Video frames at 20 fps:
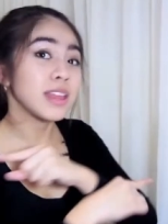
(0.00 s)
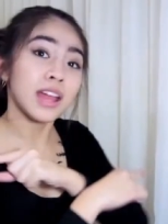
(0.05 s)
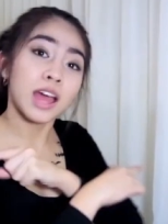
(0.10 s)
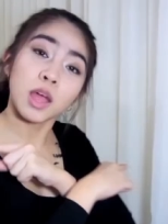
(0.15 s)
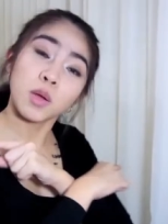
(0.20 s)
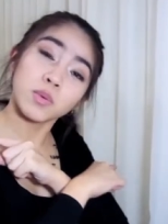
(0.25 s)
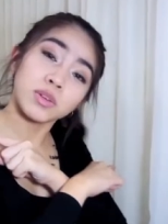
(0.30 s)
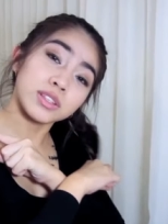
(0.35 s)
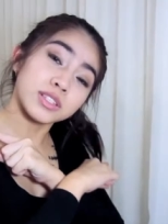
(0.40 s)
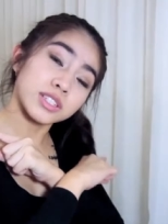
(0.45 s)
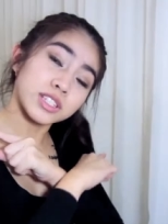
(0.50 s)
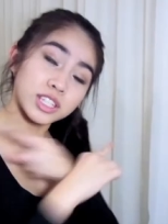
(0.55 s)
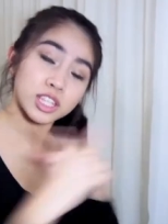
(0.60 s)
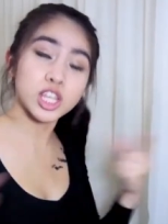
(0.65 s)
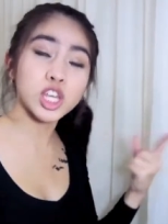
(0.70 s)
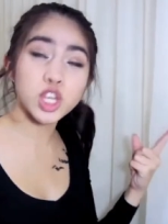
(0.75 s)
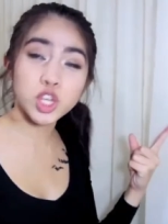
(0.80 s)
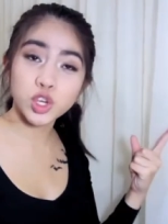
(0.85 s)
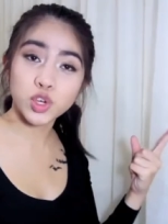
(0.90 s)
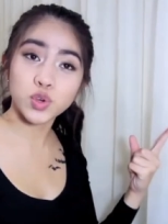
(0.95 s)
and I will
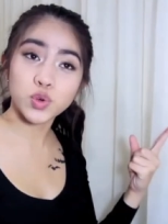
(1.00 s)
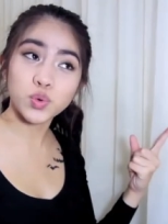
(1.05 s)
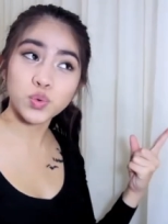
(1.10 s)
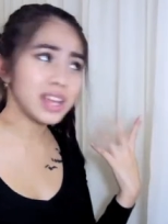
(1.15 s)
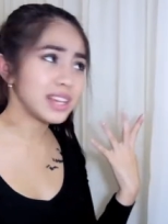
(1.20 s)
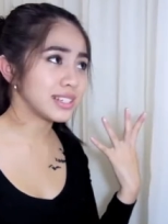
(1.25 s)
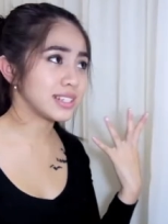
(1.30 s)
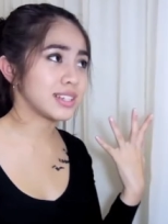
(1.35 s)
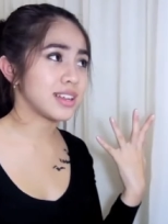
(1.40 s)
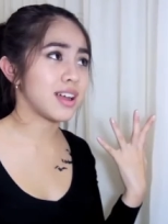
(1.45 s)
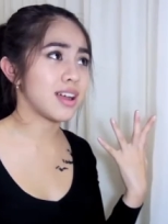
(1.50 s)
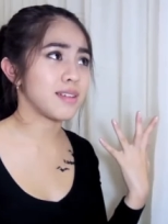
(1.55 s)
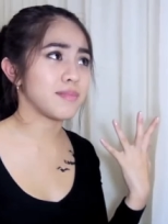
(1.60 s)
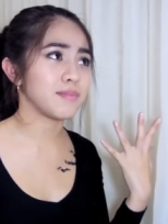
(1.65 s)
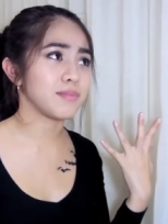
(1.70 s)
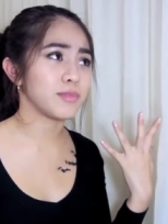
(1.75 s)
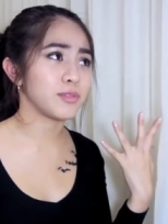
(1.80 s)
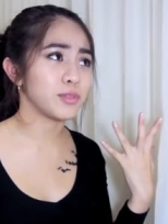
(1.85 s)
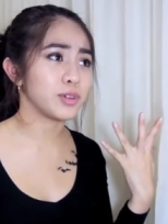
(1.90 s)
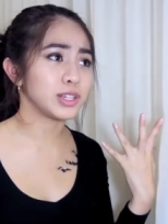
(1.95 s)
see you next
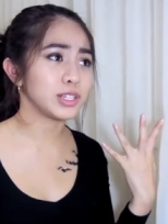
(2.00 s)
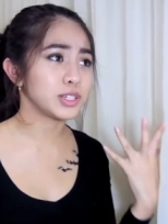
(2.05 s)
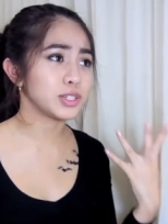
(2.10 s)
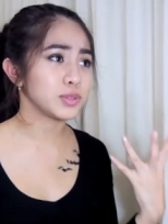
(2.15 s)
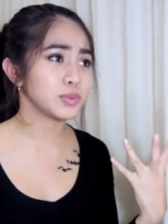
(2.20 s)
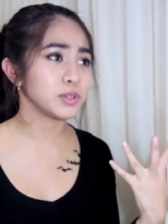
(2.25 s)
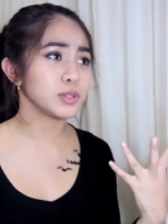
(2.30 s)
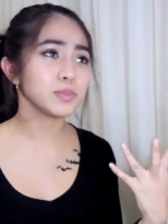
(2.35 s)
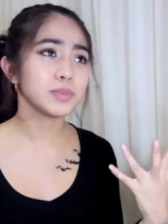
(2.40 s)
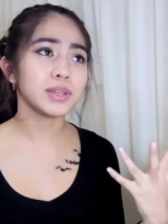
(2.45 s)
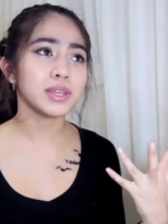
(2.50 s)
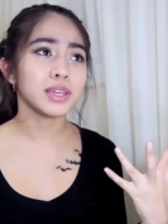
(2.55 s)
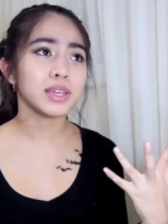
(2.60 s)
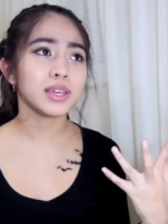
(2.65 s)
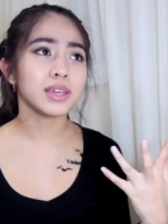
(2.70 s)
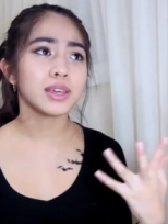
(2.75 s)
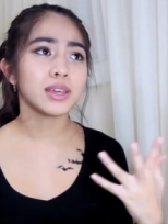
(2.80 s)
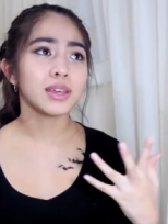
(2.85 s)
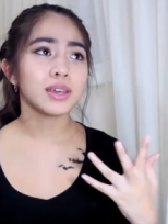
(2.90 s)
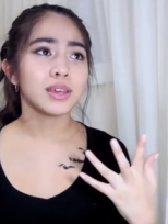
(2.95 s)
time, which will
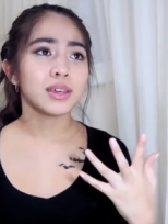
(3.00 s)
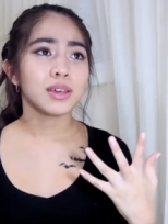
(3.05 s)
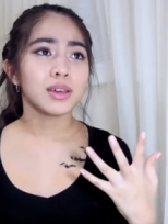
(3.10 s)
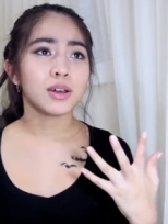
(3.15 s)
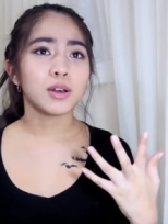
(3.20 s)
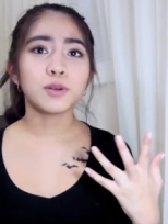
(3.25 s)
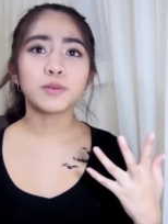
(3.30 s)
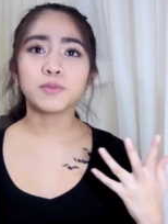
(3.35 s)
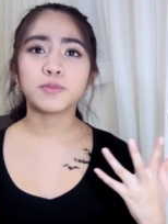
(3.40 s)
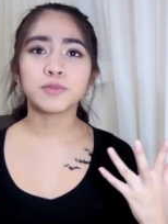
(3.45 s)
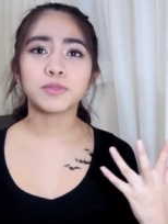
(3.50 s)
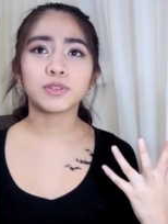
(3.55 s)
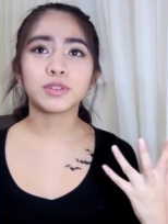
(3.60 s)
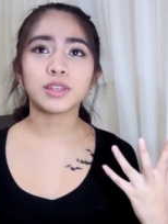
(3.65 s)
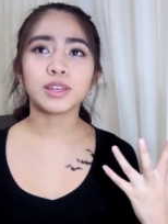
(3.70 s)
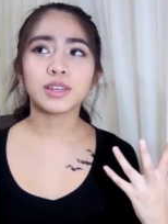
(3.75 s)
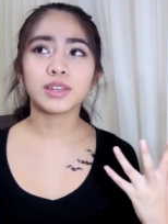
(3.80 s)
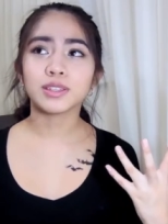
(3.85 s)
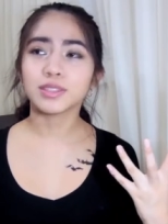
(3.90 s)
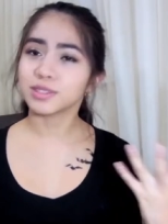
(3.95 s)
be
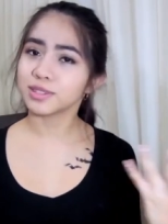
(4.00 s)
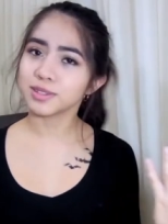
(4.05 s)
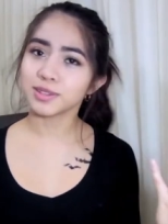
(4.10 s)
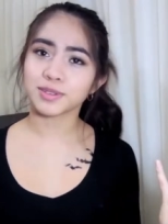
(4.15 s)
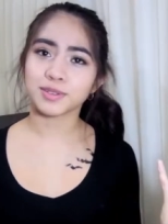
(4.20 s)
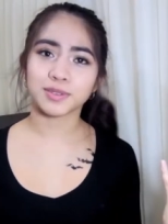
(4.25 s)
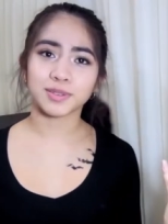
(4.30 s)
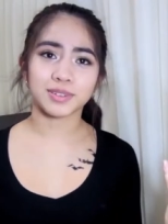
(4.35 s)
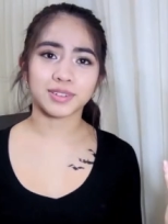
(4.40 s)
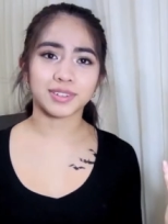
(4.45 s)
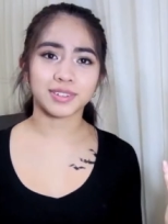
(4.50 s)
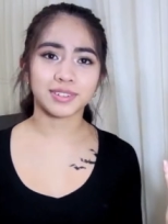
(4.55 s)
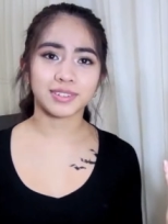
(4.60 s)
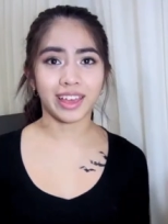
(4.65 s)
hopefully soon.